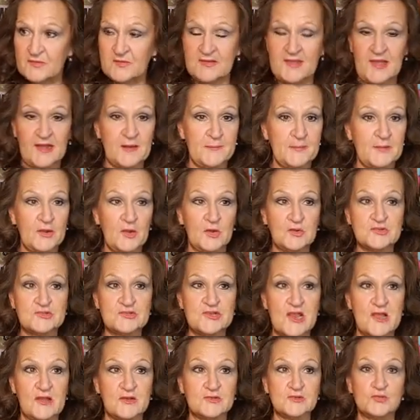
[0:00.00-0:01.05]
Get up and go
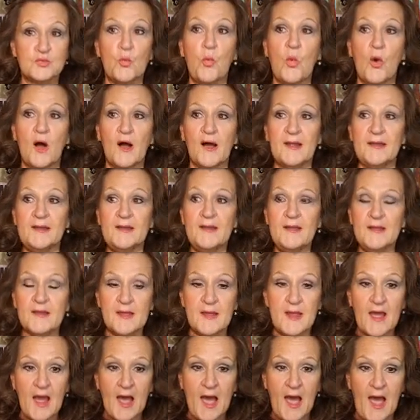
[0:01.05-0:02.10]
challenge one,
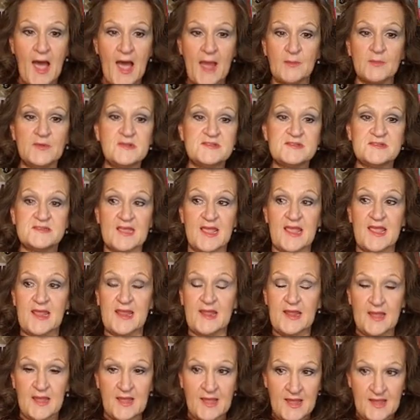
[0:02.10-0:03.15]
I would
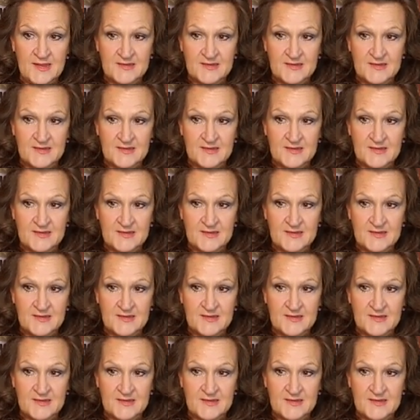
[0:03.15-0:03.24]
say